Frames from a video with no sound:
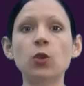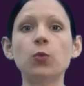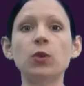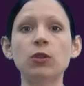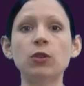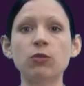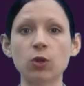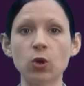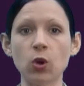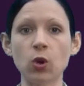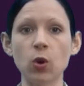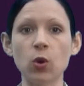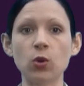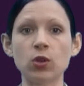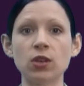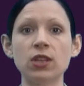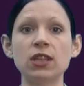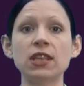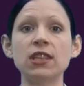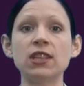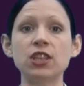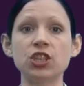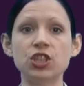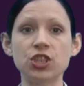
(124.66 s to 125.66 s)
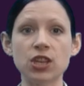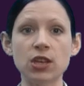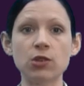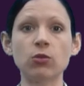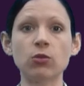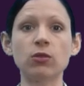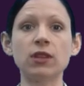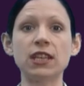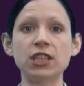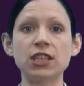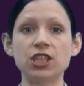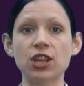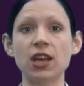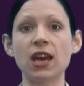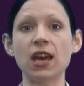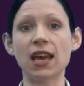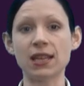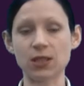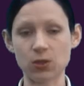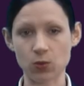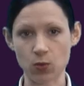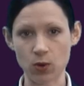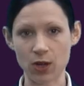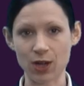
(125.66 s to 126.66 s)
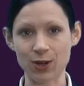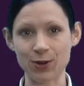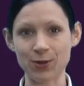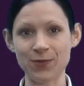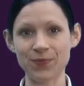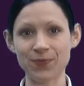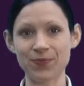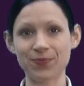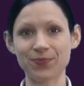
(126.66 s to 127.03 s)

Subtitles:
be recorded in the general ledger as well.